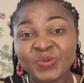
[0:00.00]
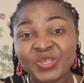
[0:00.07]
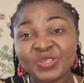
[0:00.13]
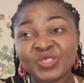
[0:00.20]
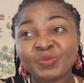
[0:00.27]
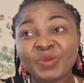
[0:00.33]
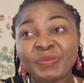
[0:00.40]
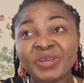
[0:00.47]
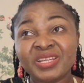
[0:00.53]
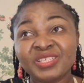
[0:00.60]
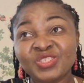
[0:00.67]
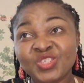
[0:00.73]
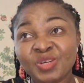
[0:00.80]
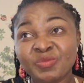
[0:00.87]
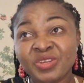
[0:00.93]
because
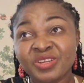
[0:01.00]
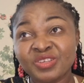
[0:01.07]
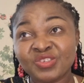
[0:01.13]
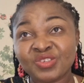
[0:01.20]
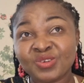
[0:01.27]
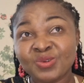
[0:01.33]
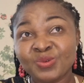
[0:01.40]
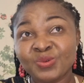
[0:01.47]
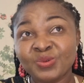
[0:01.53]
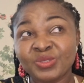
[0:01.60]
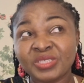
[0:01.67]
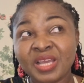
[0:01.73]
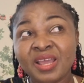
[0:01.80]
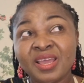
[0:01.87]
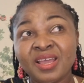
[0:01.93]
permanent job in the
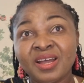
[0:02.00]
schools,